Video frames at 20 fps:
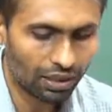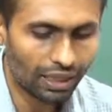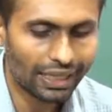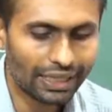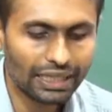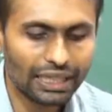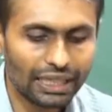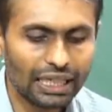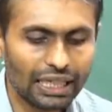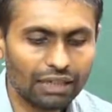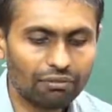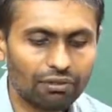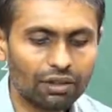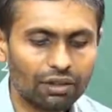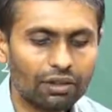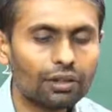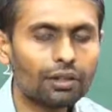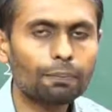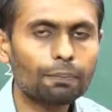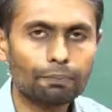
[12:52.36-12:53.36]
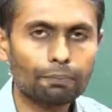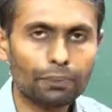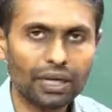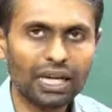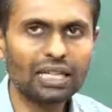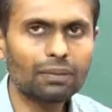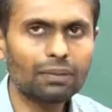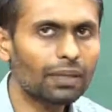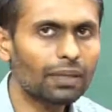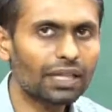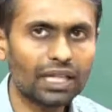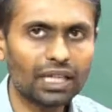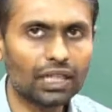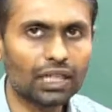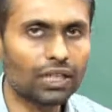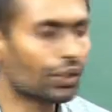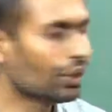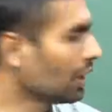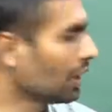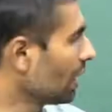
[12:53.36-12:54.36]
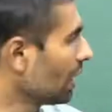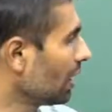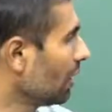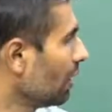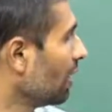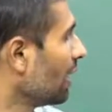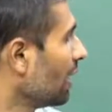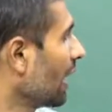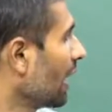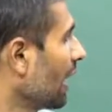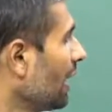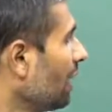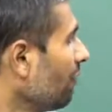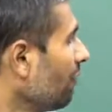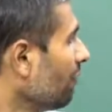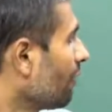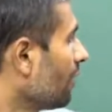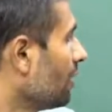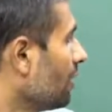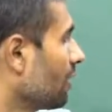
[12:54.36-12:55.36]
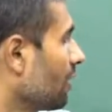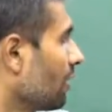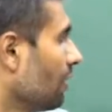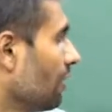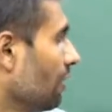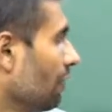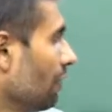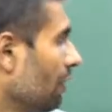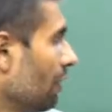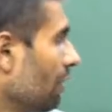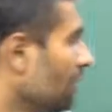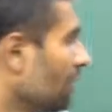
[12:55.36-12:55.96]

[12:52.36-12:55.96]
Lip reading: a keyword primary key in front of